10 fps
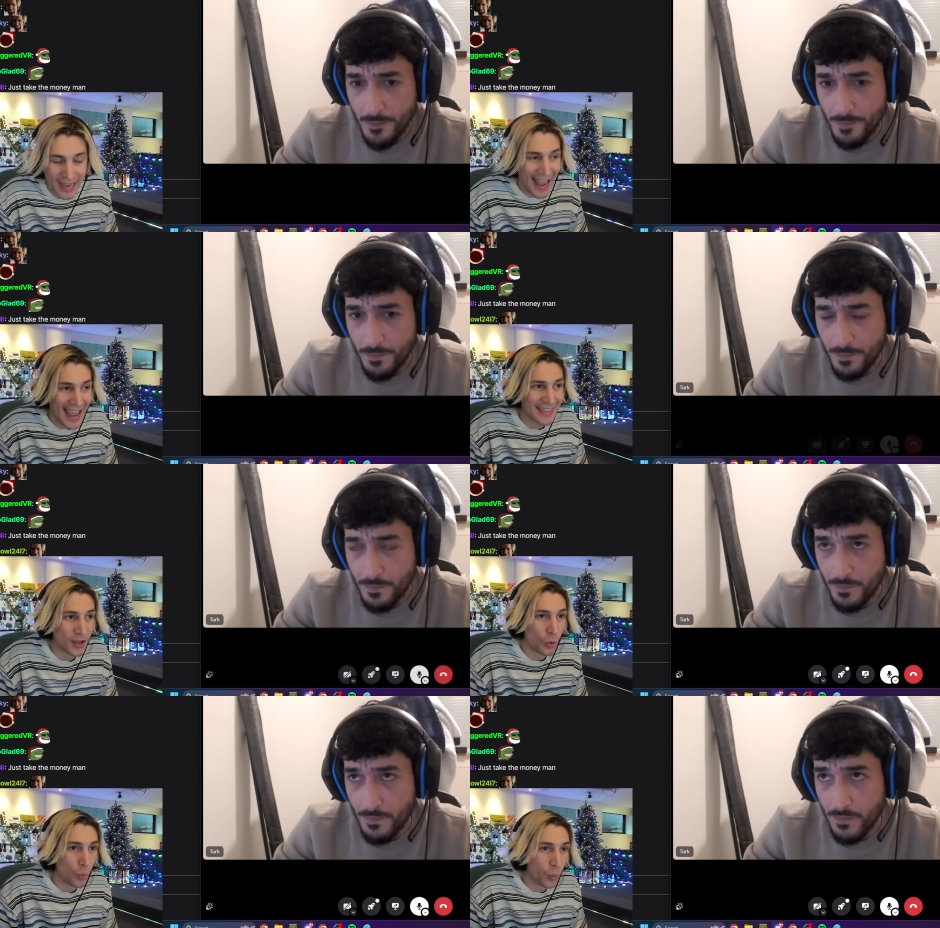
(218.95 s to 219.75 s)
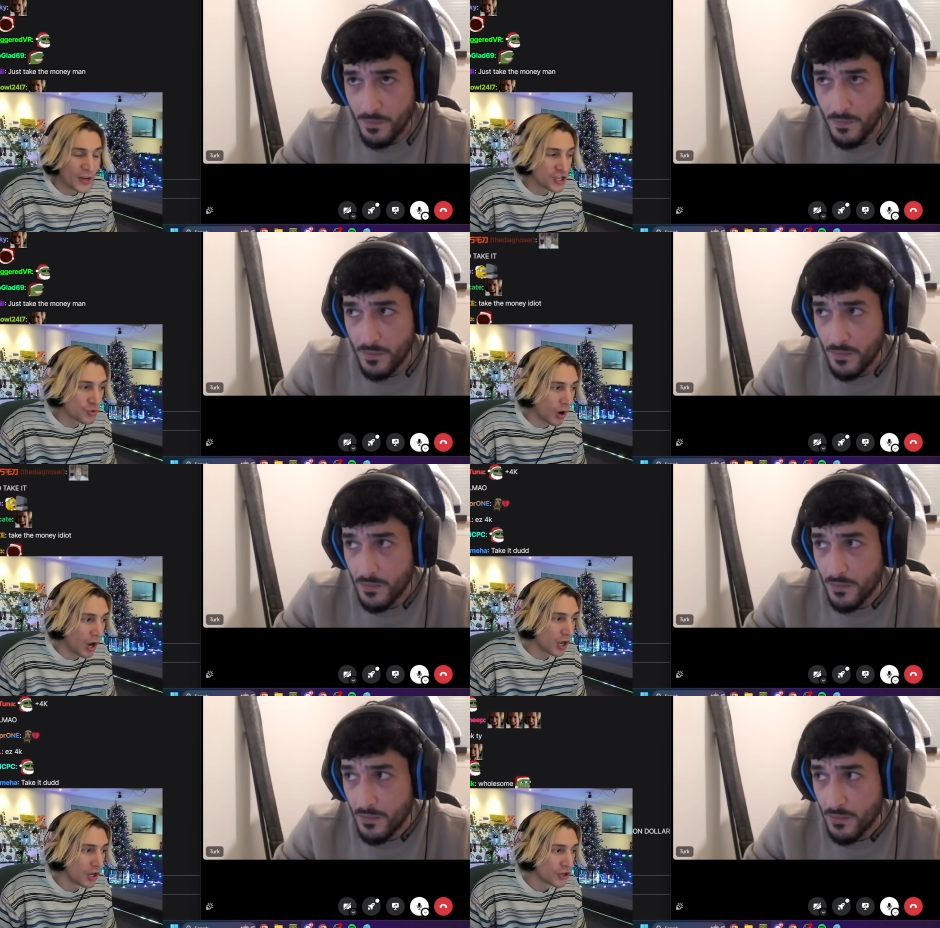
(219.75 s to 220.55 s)
Speaker 1: and
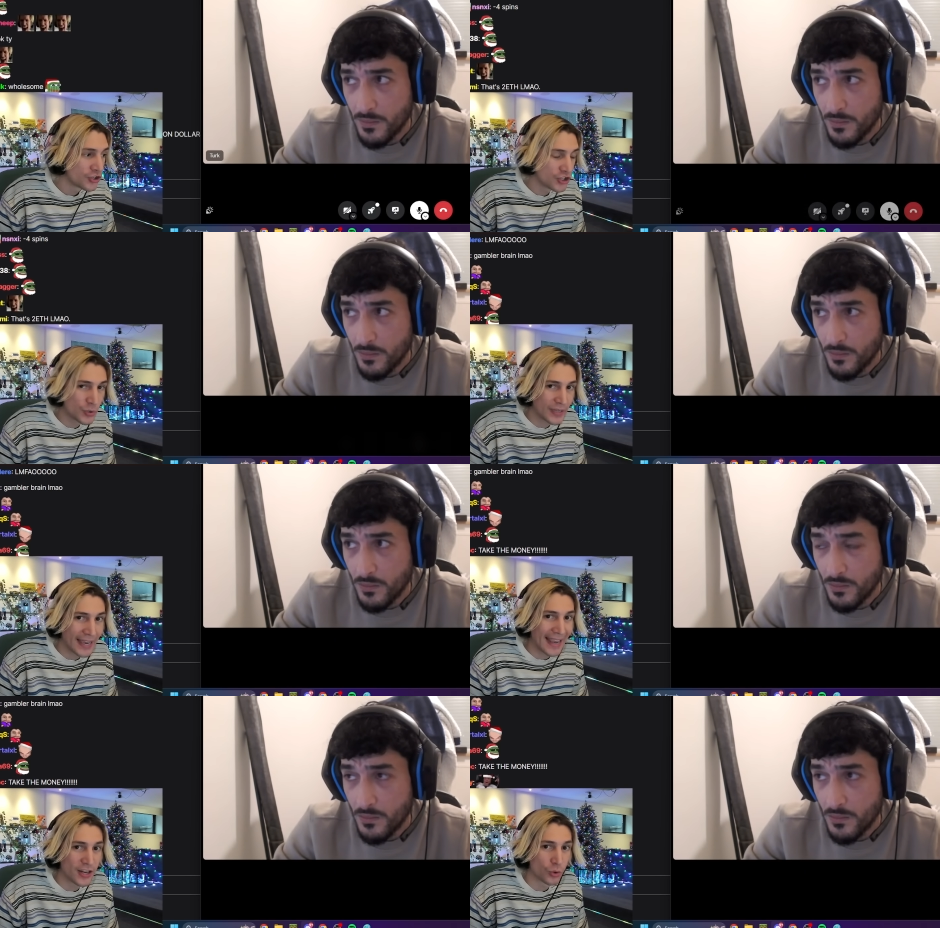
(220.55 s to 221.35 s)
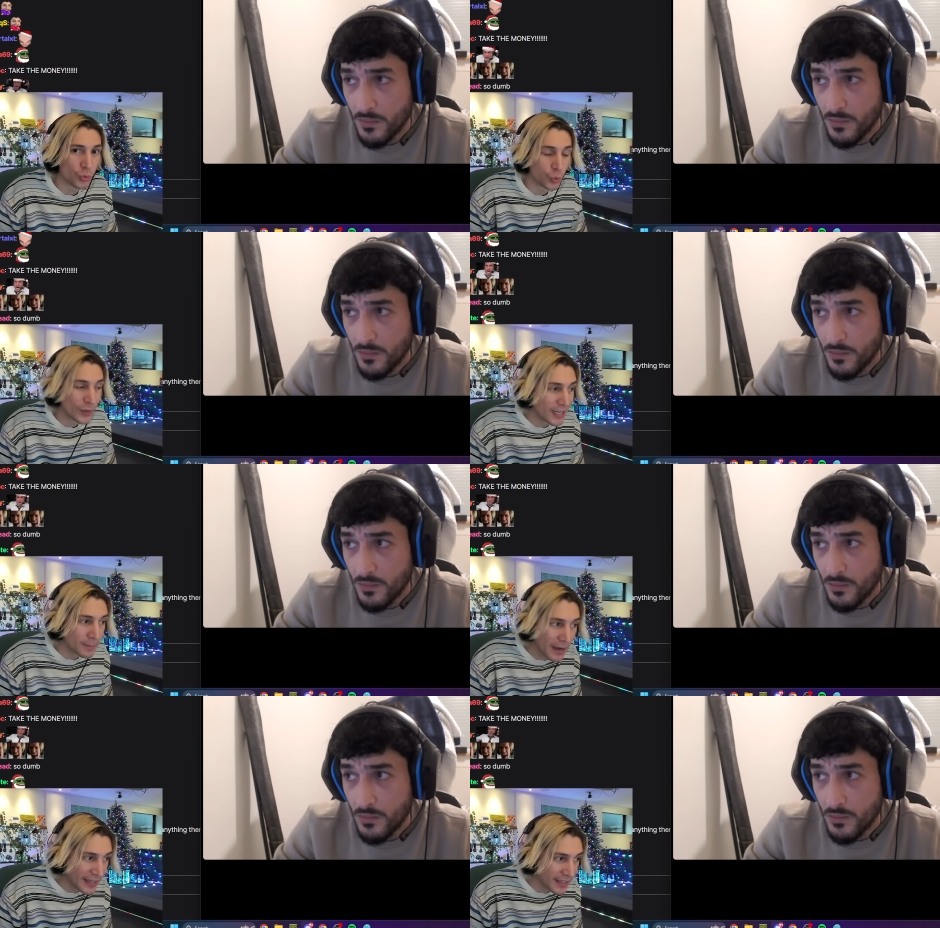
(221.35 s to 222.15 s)
withdraw two K in real
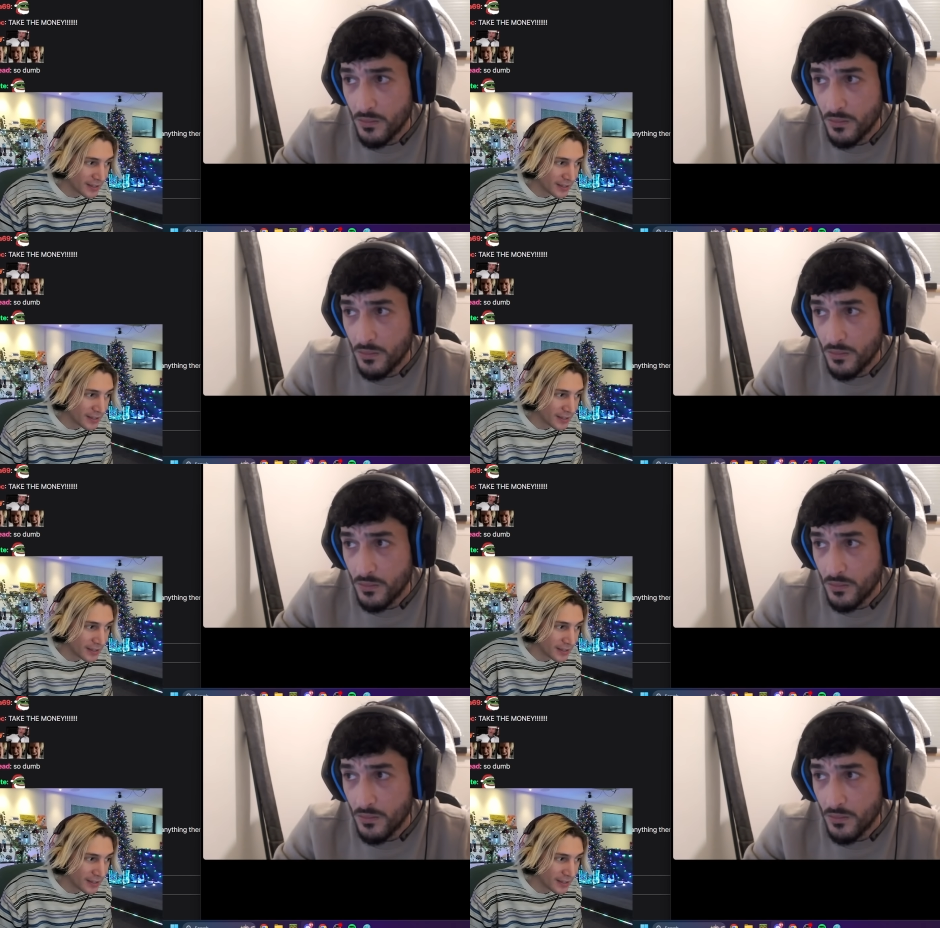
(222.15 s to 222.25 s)
money,